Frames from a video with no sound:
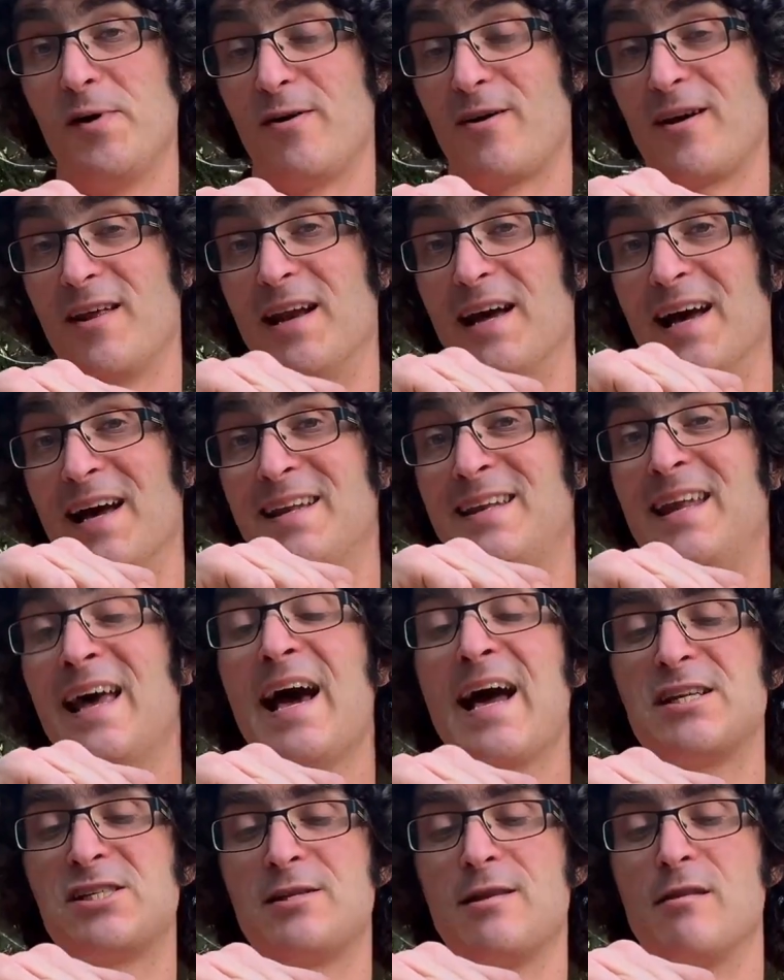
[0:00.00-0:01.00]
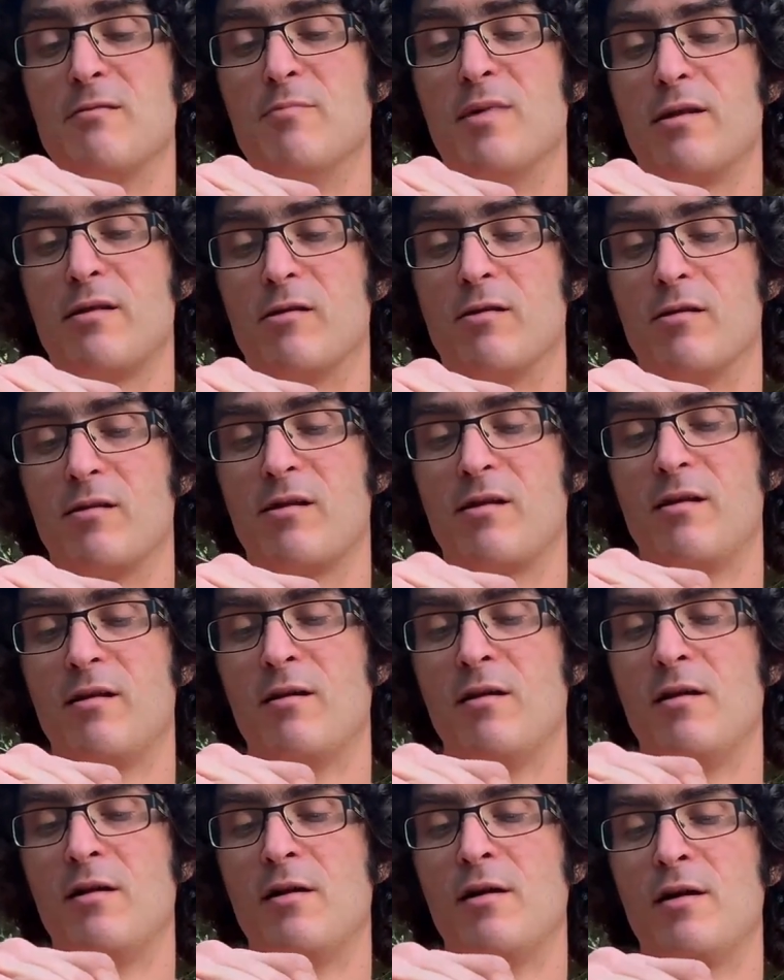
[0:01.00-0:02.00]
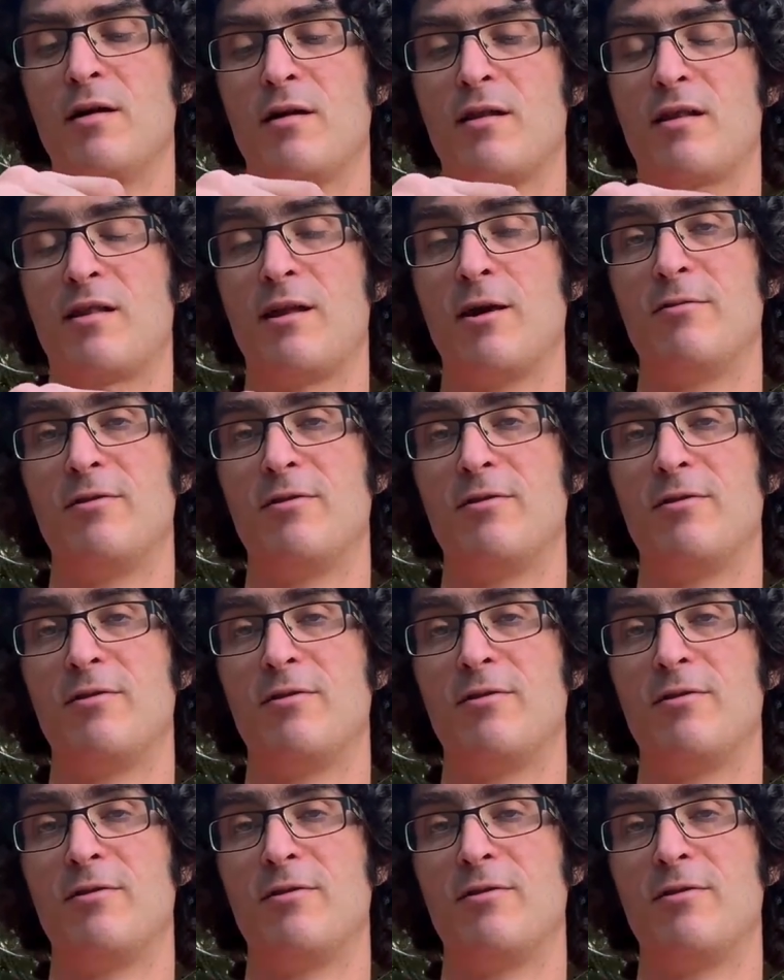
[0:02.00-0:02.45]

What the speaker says: going to attach these muscles. So